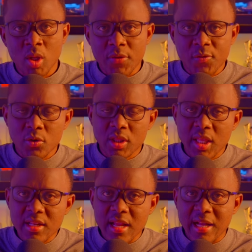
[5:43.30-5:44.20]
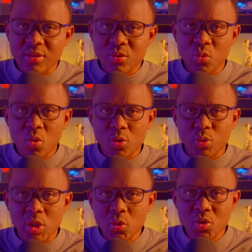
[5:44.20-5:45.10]
if you think that
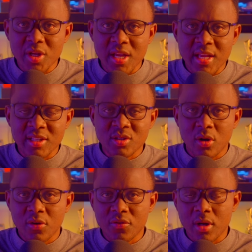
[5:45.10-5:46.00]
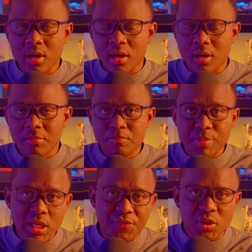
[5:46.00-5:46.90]
what we do here is of um,
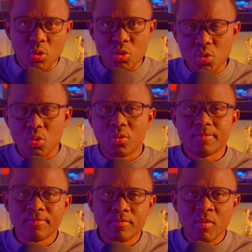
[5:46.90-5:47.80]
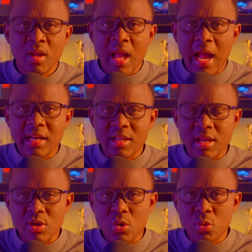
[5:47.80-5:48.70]
benefit to you and uh,
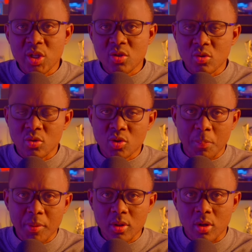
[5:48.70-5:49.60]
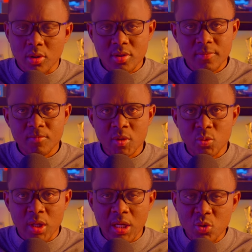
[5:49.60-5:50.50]
you wish to support us,
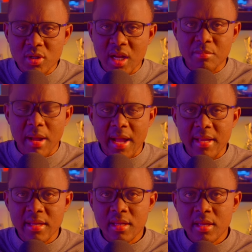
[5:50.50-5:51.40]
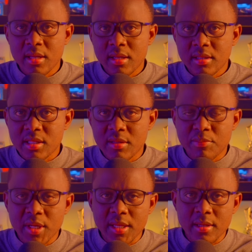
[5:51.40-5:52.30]
you can do that by
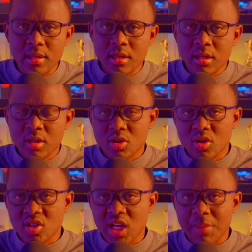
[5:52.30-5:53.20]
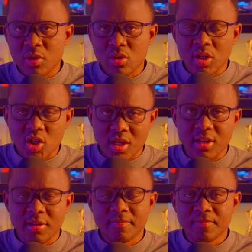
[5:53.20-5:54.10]
simply subscribing to the
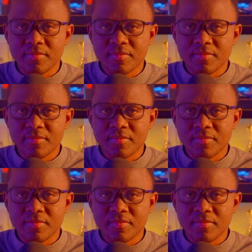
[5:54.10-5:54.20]
channel.